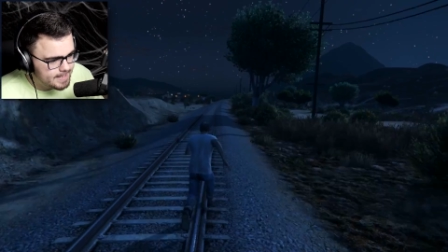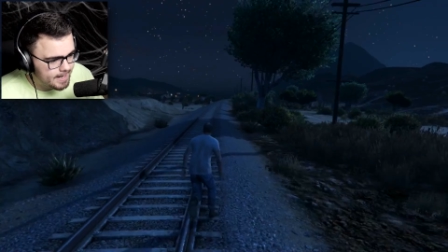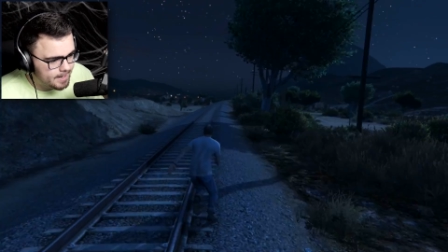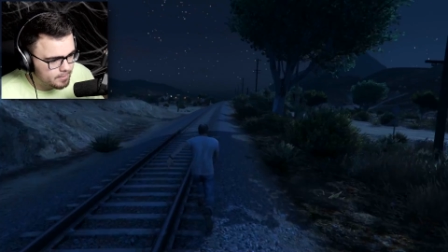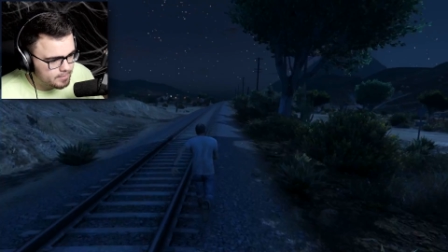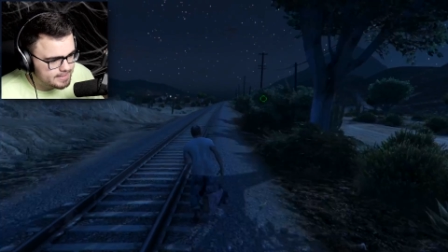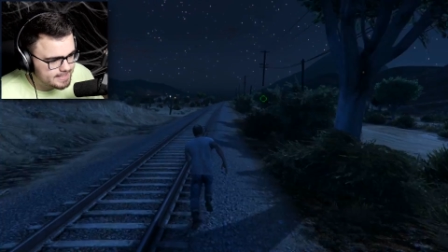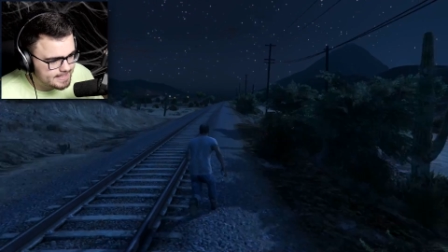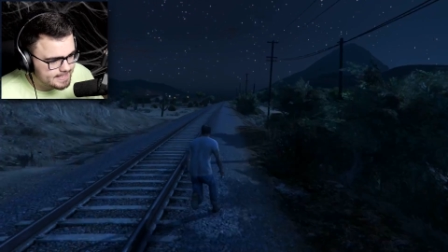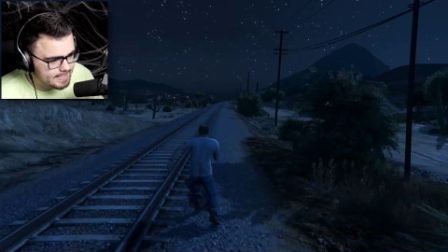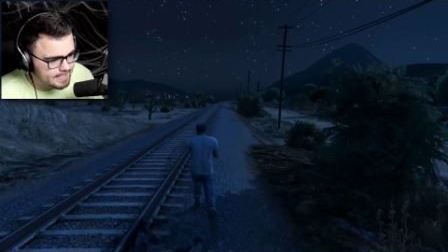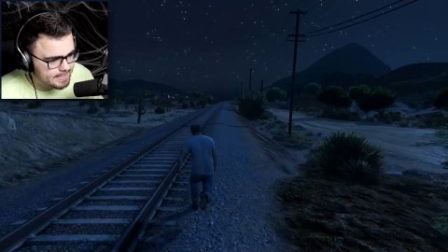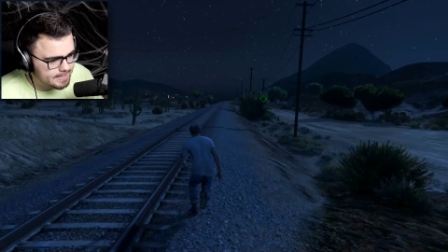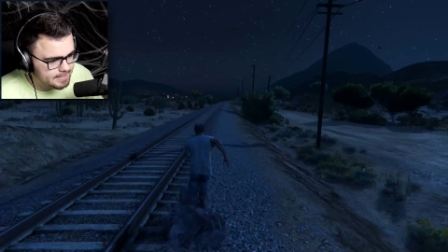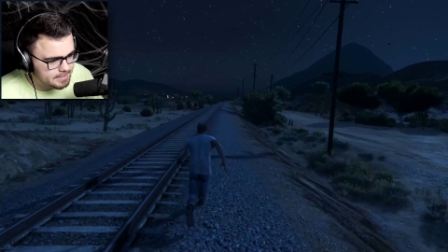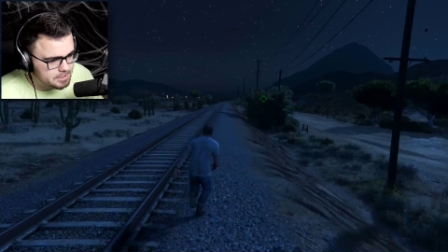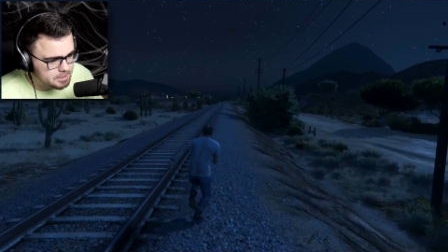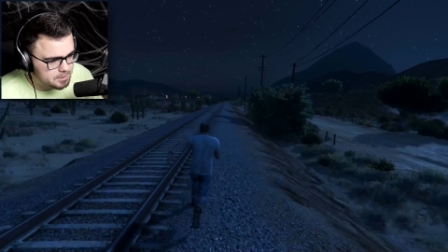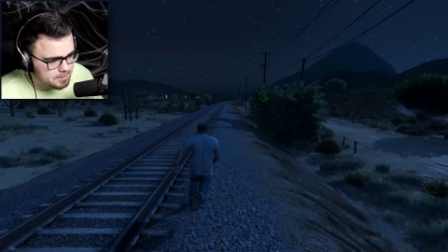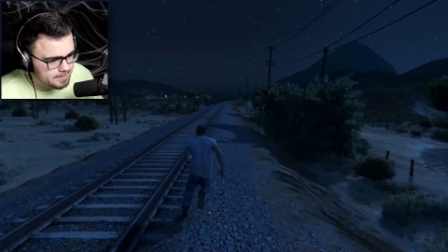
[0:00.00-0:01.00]
I don't see
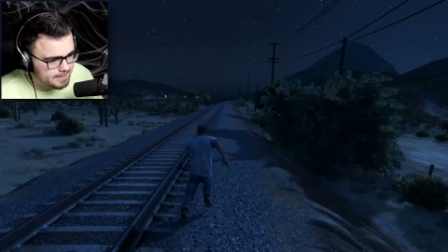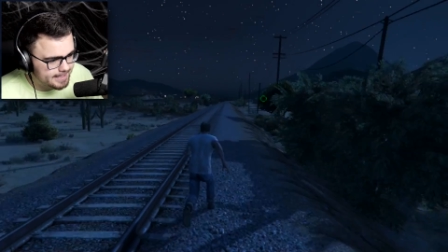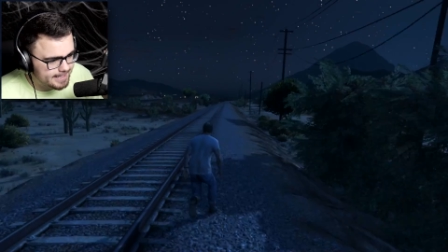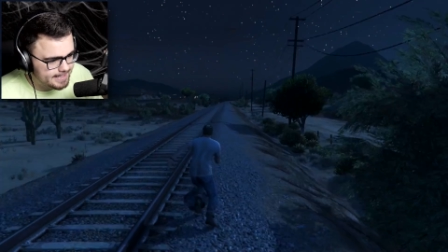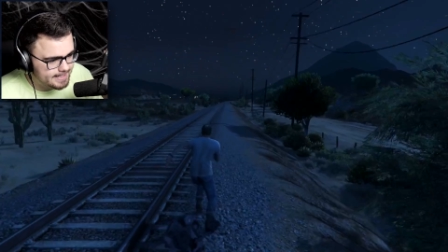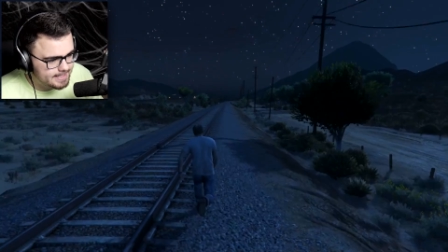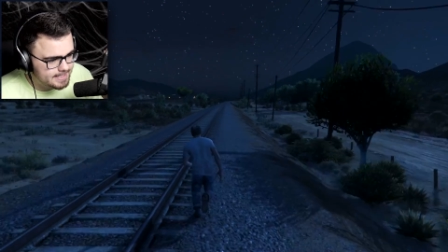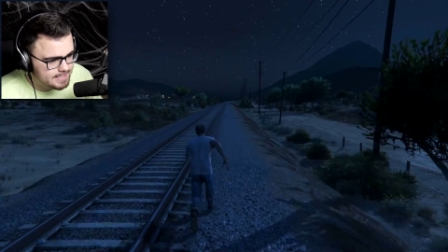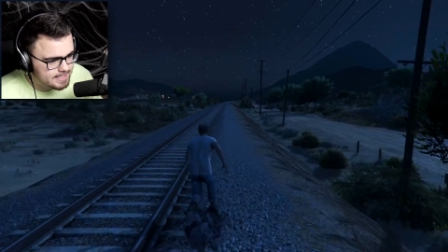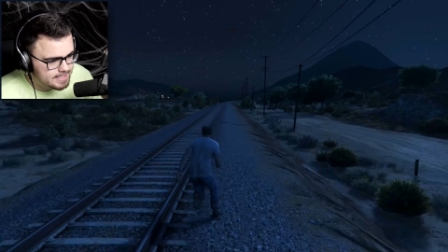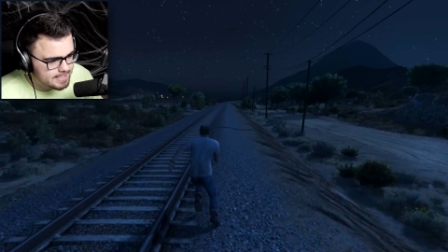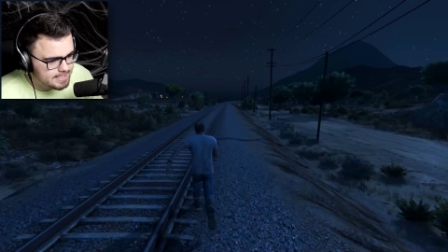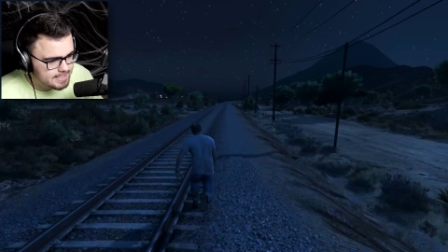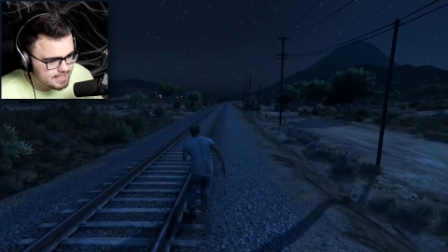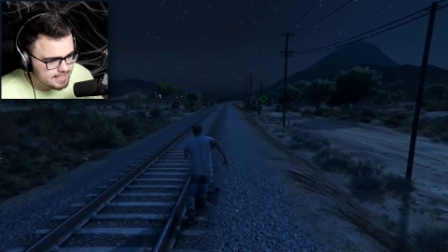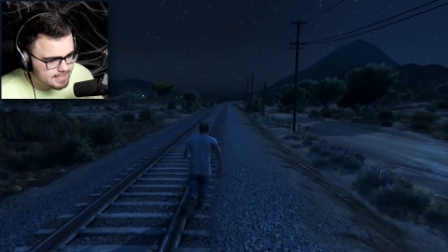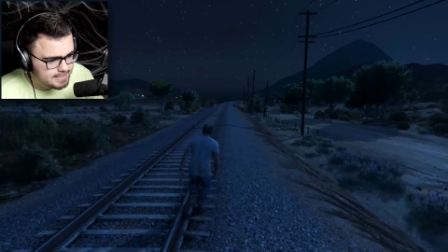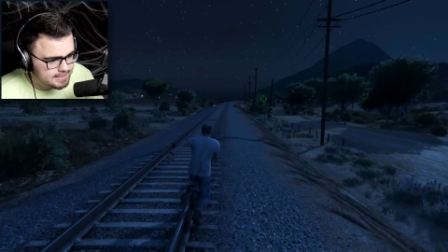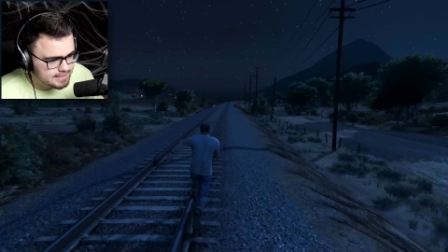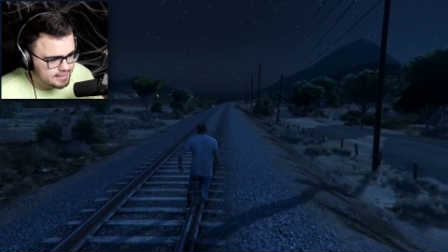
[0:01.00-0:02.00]
the train.
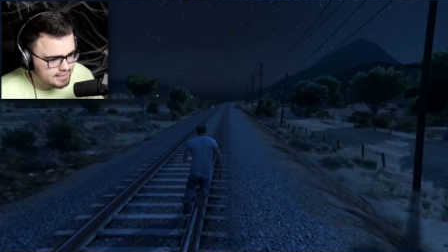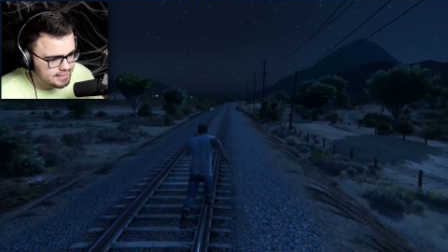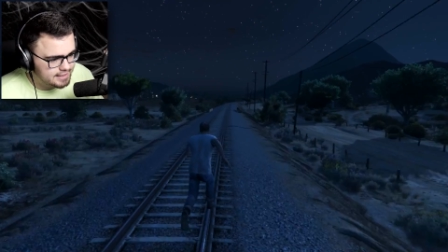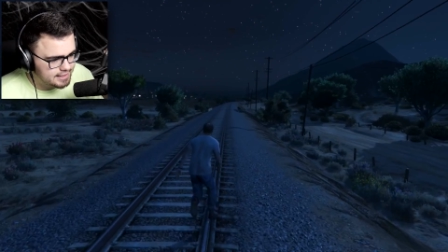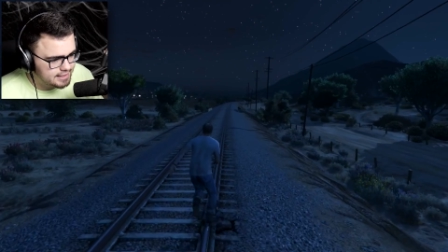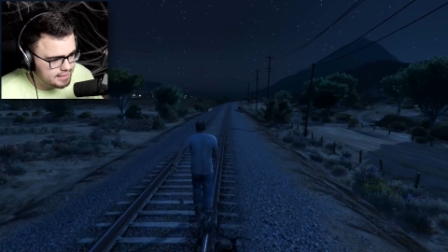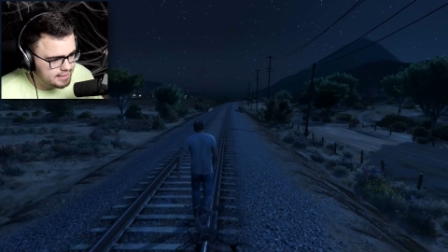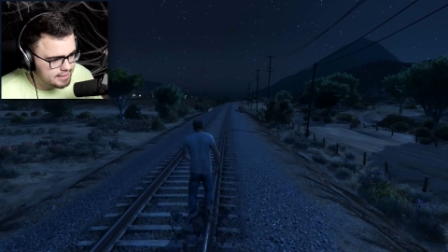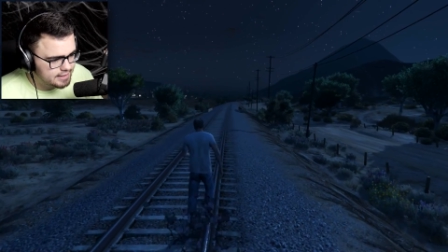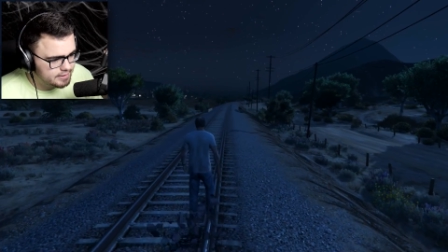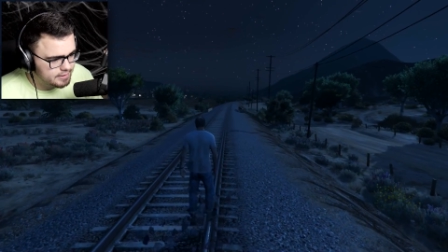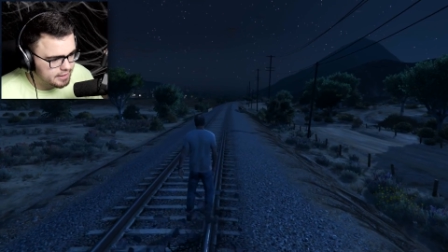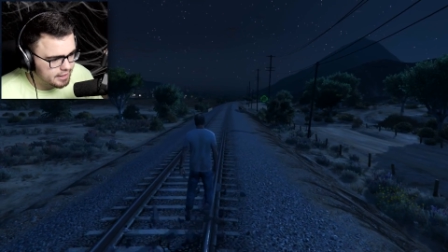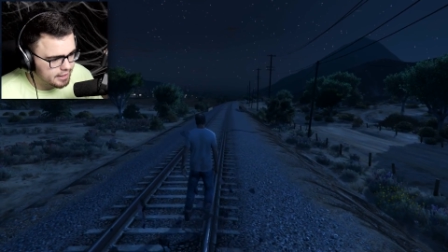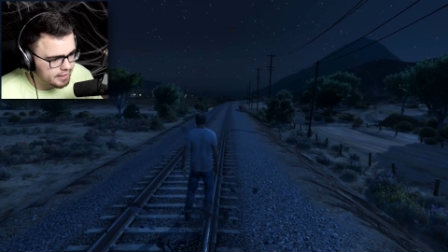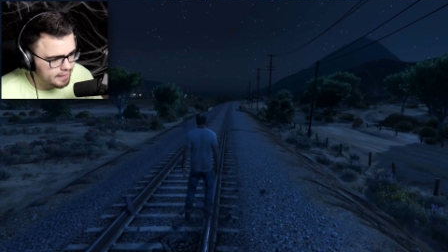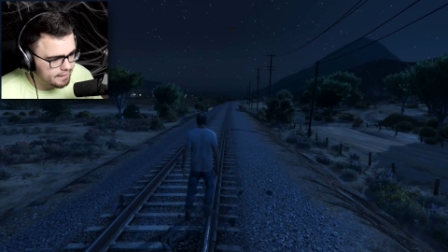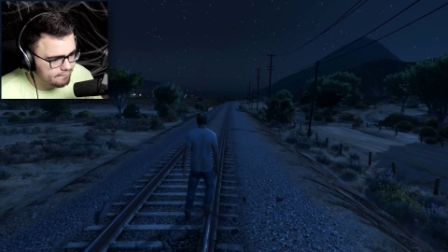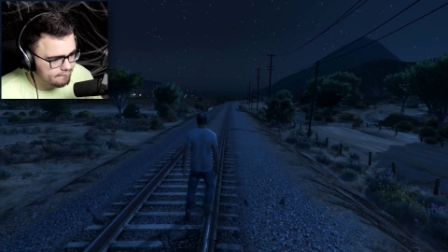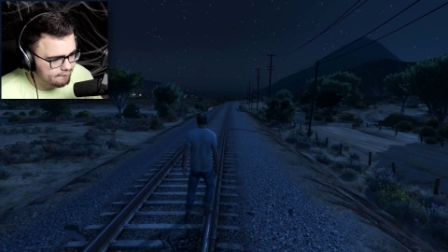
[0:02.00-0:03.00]
Ugh,
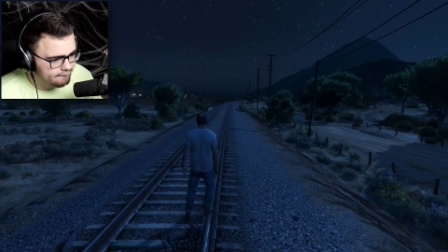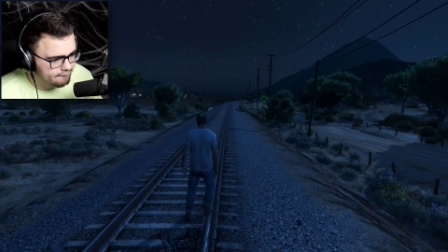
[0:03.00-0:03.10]
okay.